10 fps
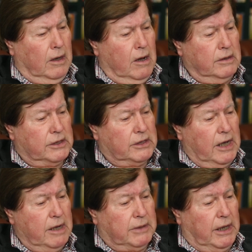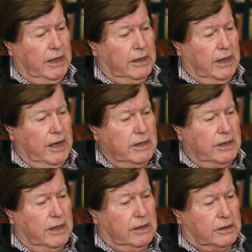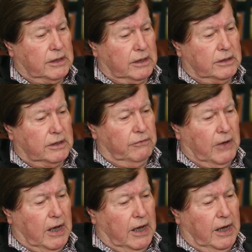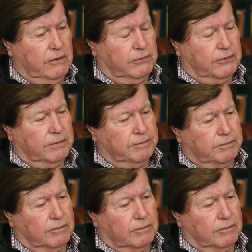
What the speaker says: On the same day in 1865,